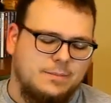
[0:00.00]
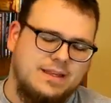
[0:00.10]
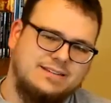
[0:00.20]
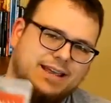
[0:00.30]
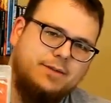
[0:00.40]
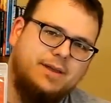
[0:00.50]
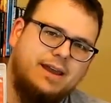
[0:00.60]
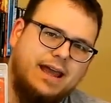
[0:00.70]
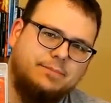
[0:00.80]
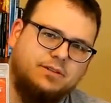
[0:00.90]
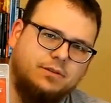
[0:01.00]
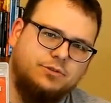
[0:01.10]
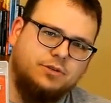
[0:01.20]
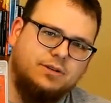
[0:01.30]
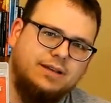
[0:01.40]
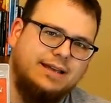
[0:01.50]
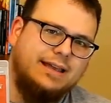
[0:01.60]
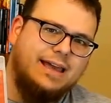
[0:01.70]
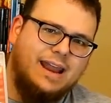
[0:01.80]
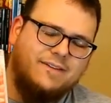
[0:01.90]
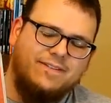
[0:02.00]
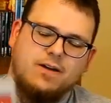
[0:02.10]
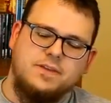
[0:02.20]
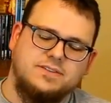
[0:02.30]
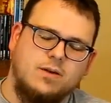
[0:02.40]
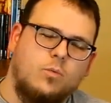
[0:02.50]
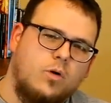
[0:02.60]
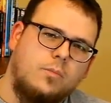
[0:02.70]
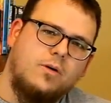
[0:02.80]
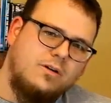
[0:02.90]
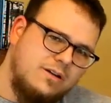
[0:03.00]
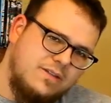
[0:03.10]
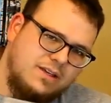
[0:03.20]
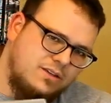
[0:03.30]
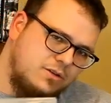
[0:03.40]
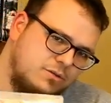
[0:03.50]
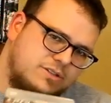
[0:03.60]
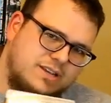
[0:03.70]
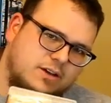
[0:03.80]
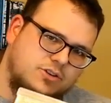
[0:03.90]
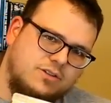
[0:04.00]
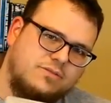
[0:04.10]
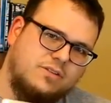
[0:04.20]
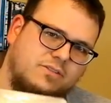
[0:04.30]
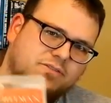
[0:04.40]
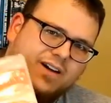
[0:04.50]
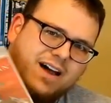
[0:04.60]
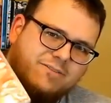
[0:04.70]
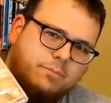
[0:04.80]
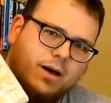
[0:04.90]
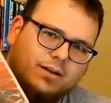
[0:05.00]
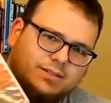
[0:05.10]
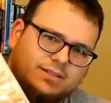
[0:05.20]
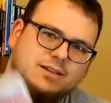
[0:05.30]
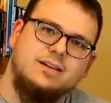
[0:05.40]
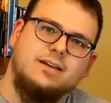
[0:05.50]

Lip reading: That's Hitman Absolution, and I found this at Walmart in the used section for $5.